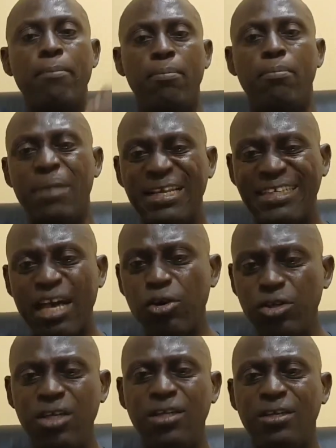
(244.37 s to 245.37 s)

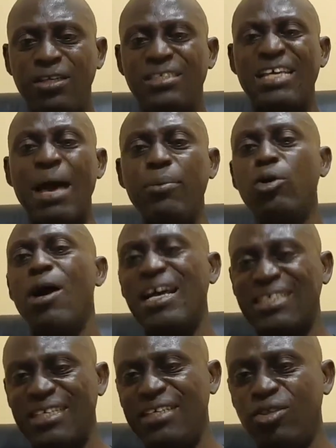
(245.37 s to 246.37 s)
Methionine is amino acid.